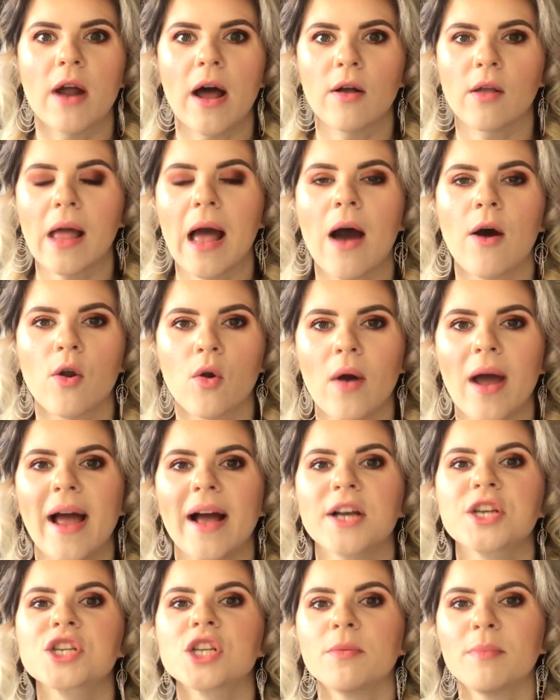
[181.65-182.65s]
out how to
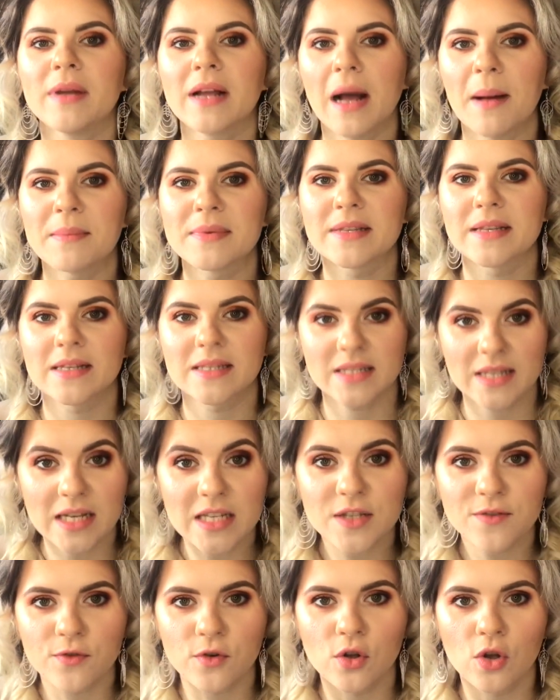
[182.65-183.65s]
actually become
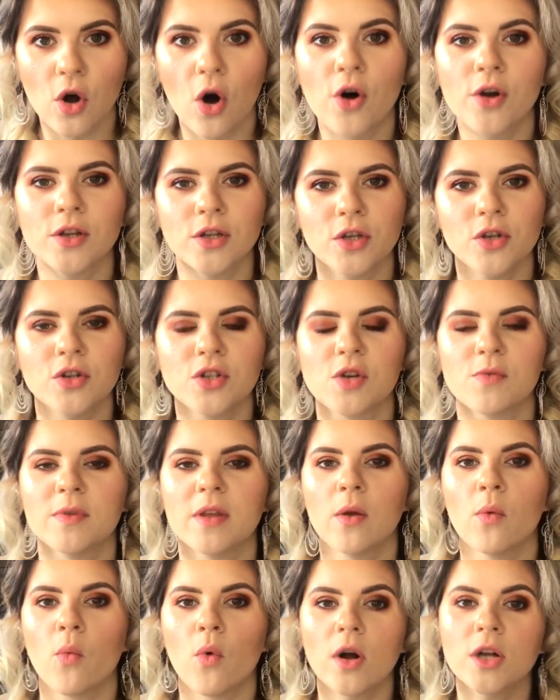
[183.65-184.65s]
successful on YouTube,
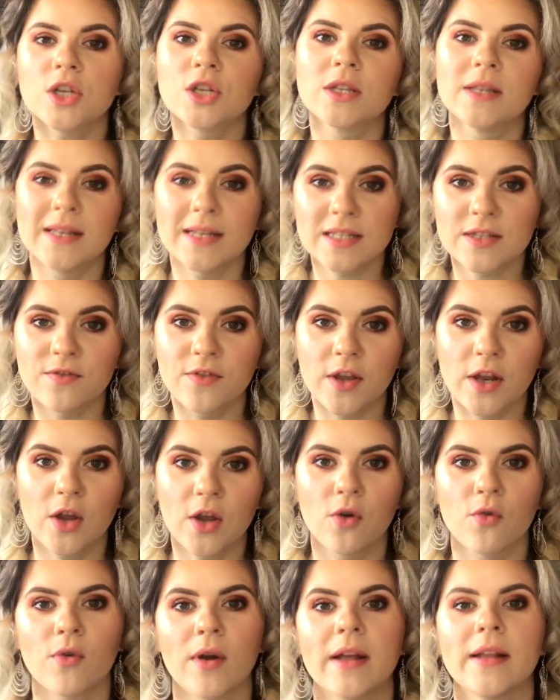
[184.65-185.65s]
then watch this
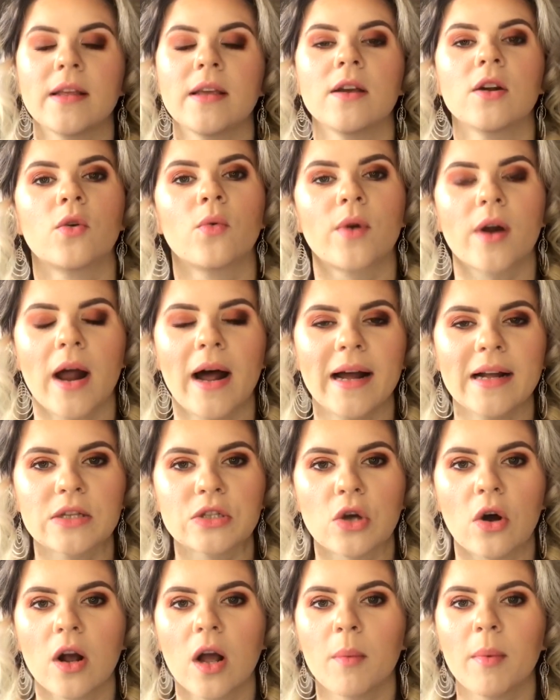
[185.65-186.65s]
video right here where I
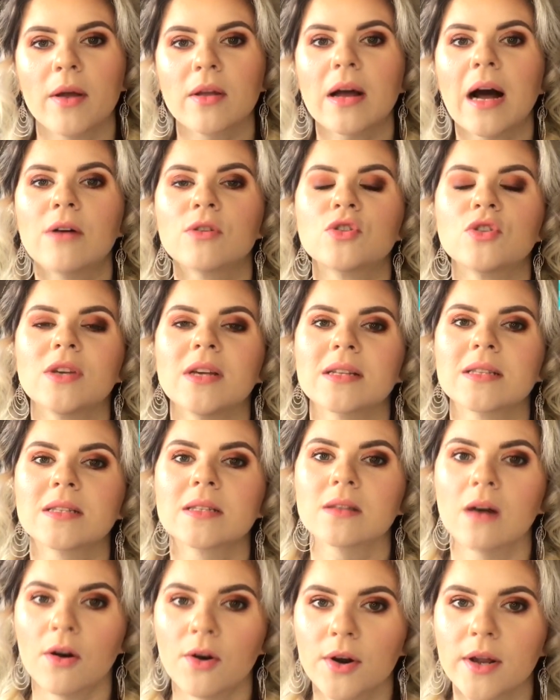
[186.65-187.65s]
talk about how to get
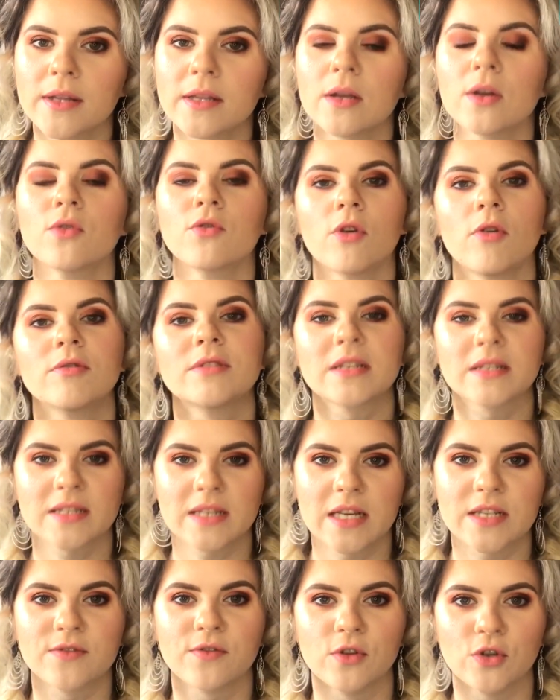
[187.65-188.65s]
started and grow a
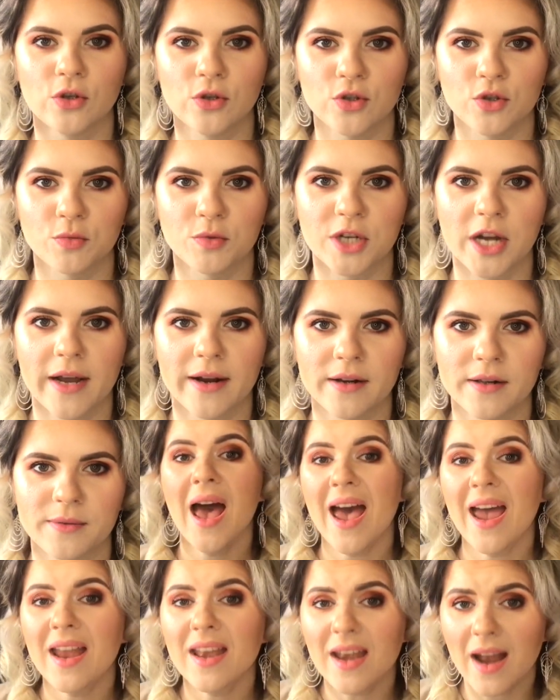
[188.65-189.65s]
successful YouTube channel.
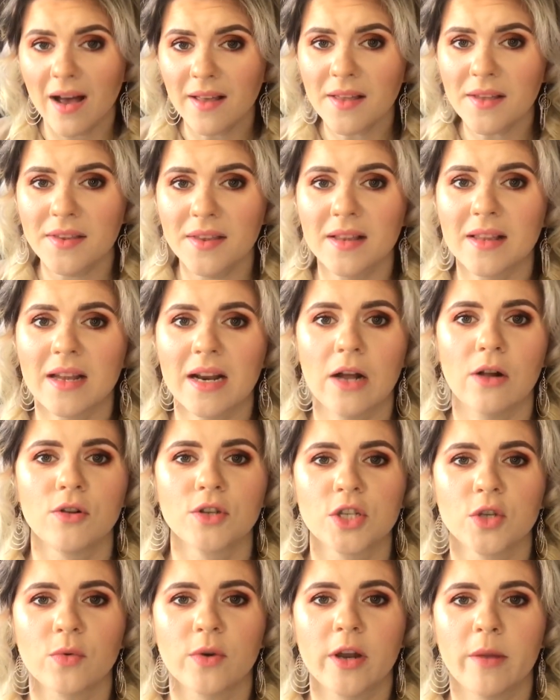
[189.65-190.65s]
Another thing that I
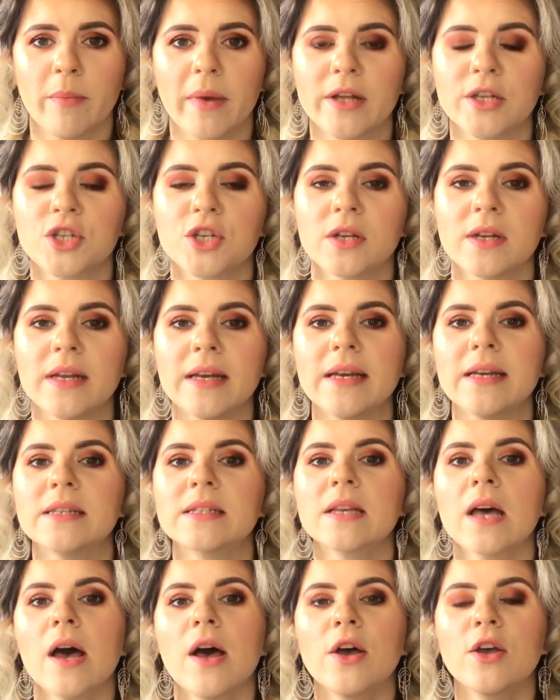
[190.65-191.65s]
also want to mention
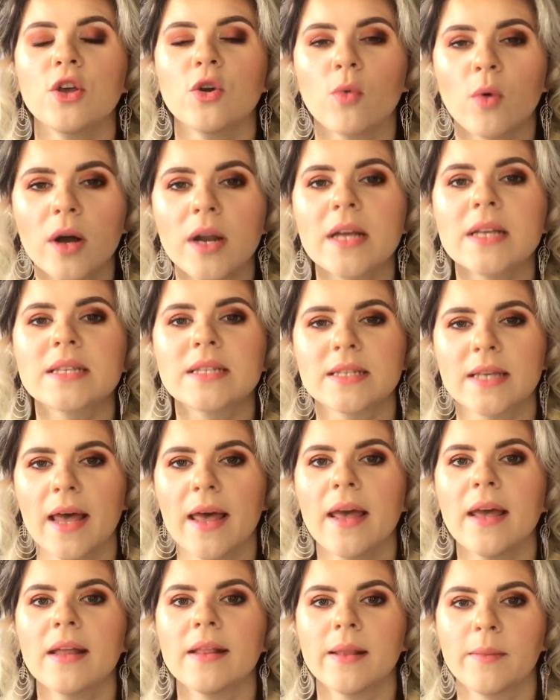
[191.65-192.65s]
is you want to
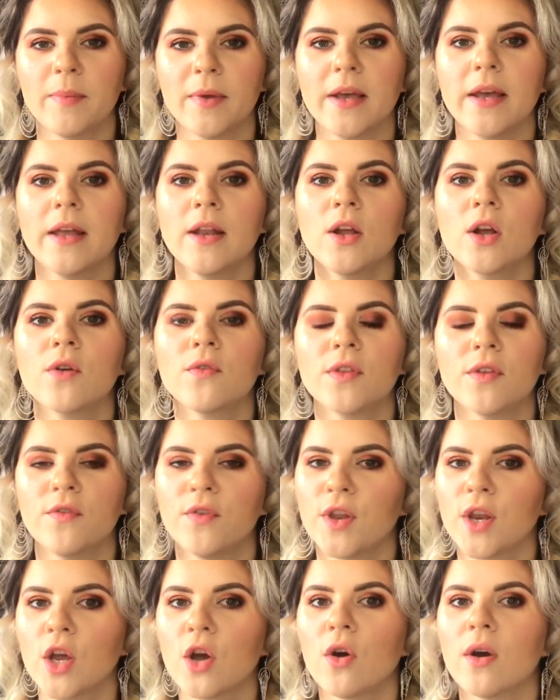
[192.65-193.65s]
say in the beginning of the
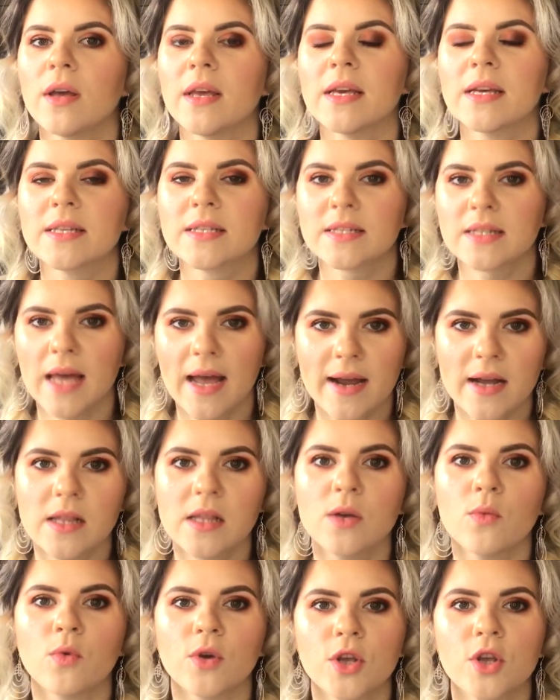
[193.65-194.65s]
video
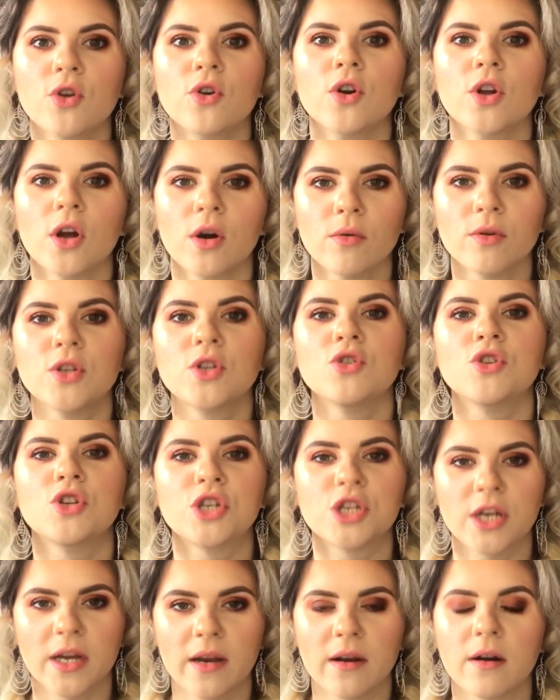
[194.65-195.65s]
exactly what you're going to
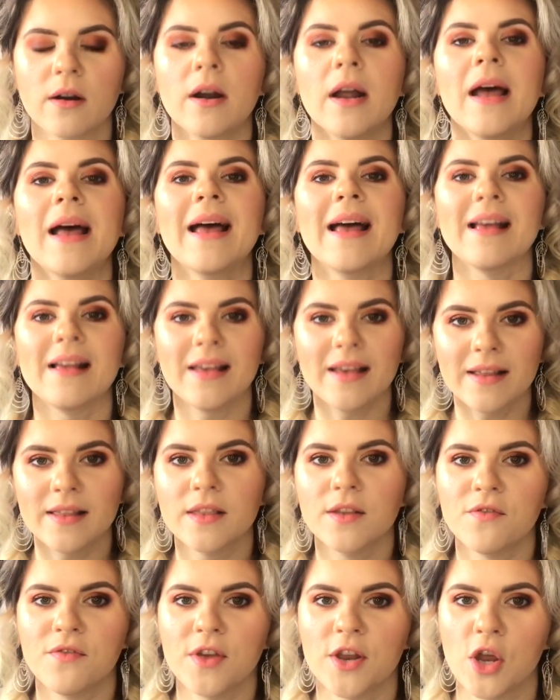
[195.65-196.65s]
share in
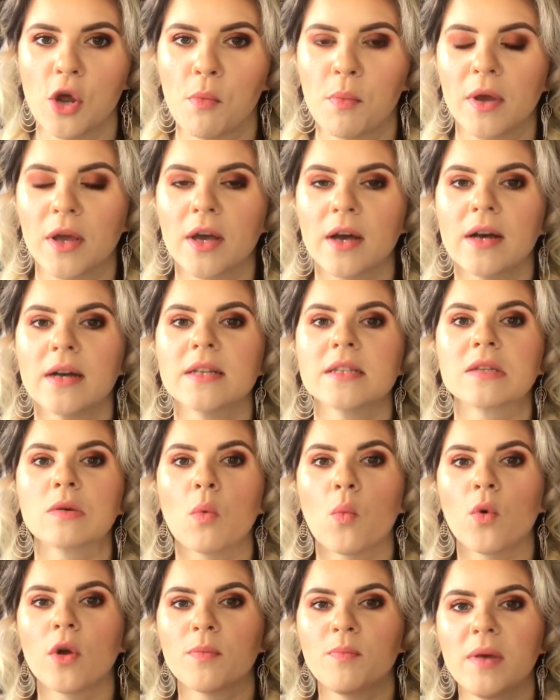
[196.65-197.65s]
the video, because
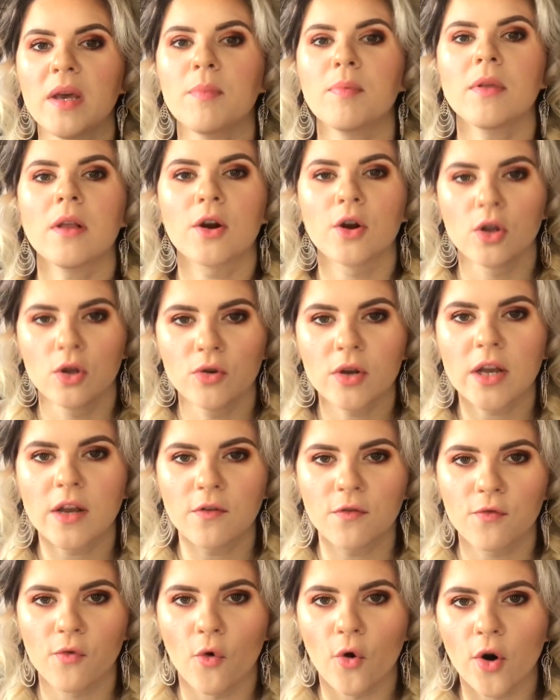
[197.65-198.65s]
what people are
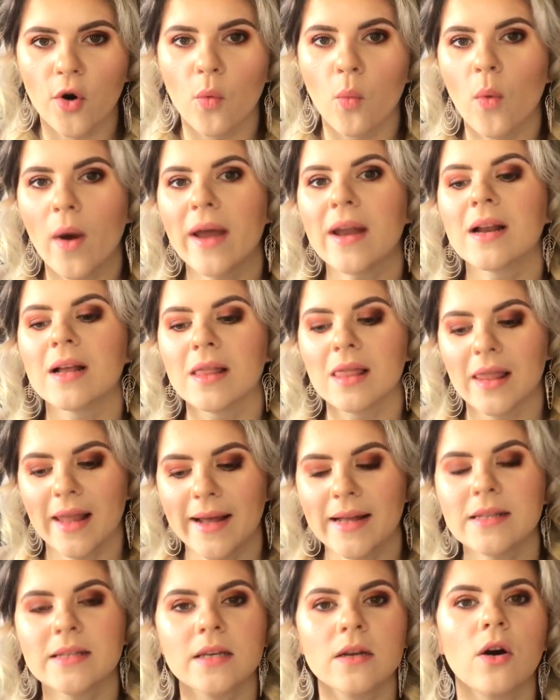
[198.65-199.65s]
looking for when
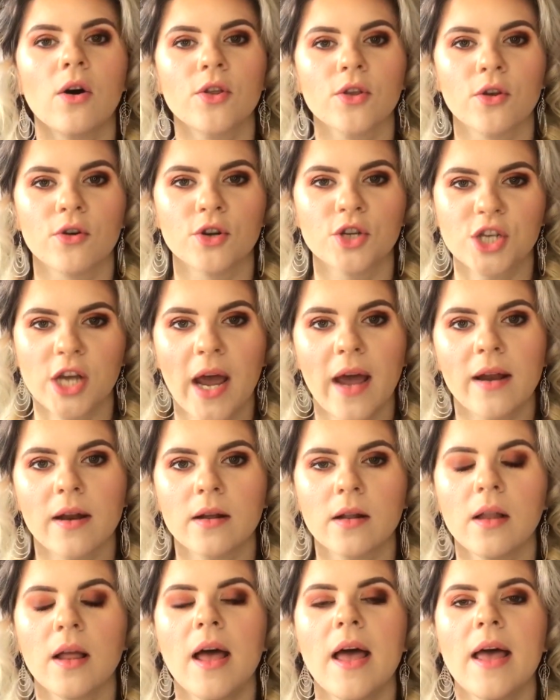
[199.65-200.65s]
landing on your
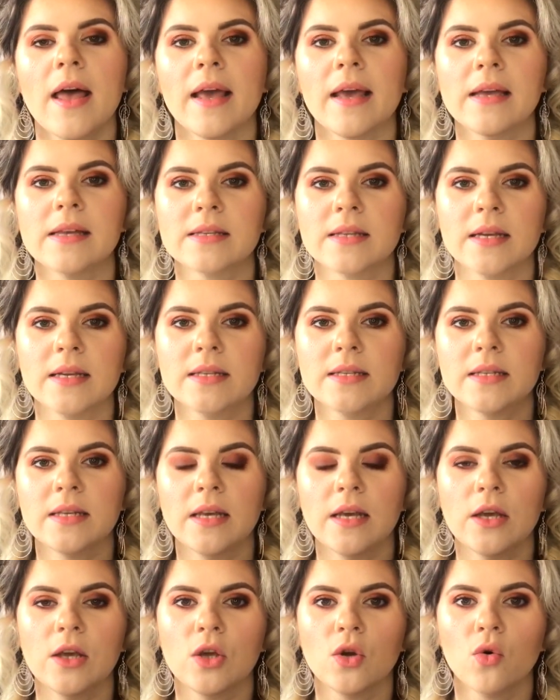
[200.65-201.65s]
channel is they
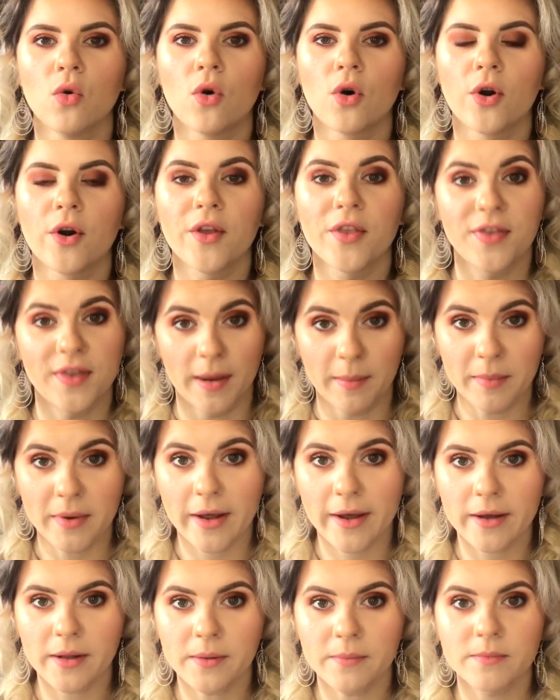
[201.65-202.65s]
see your
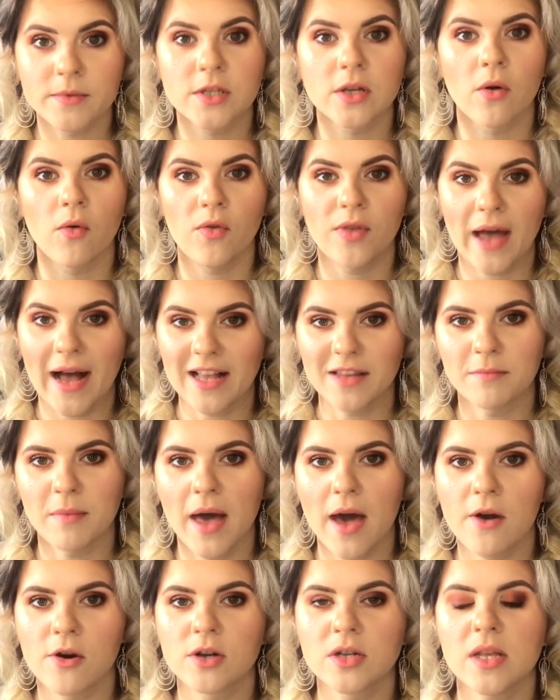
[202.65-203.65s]
thumbnail, so that
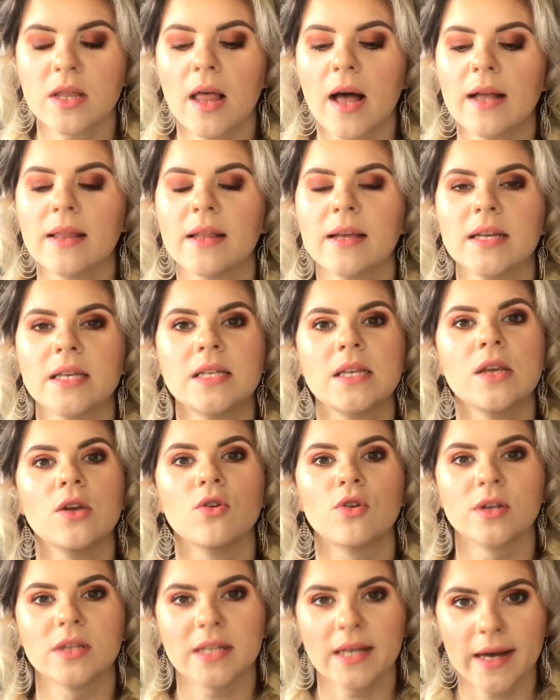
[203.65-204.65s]
matters a lot. They see
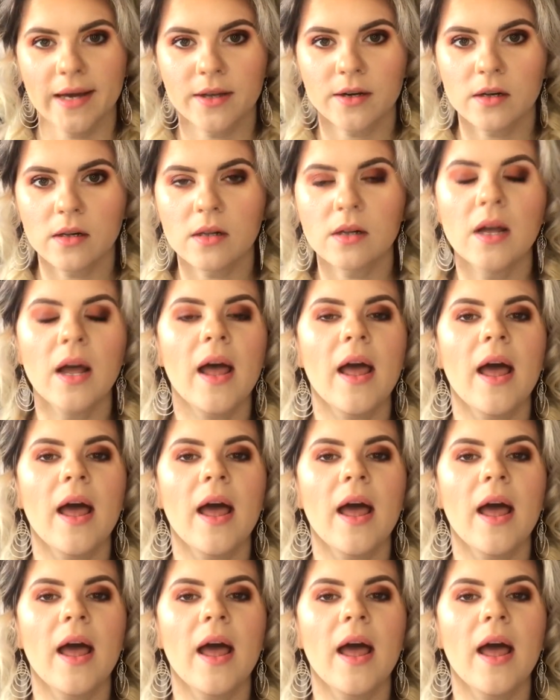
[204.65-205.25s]
your title.